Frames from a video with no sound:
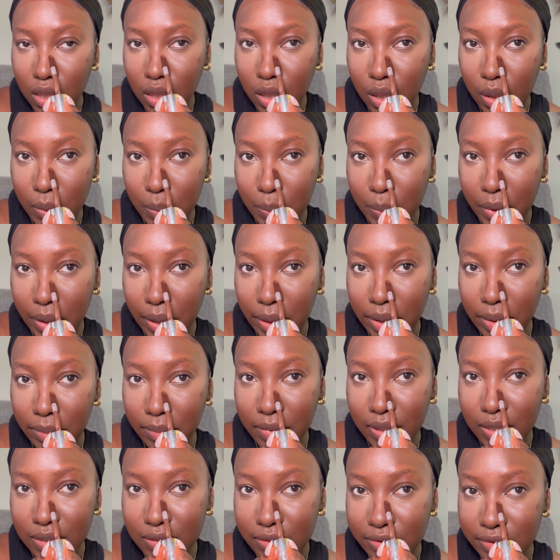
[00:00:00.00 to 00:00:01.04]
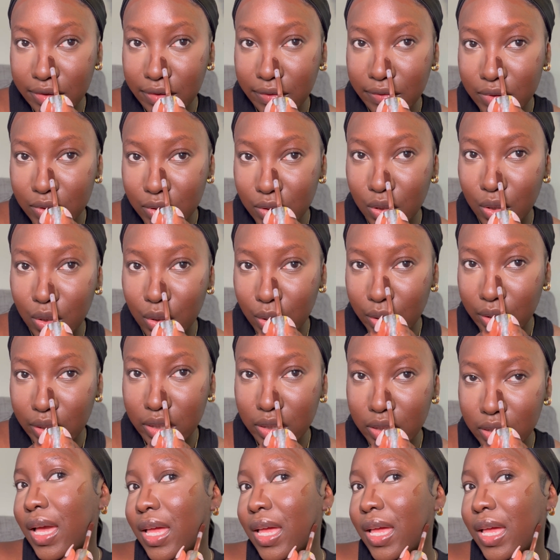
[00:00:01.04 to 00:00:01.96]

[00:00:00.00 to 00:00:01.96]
comparing myself to others,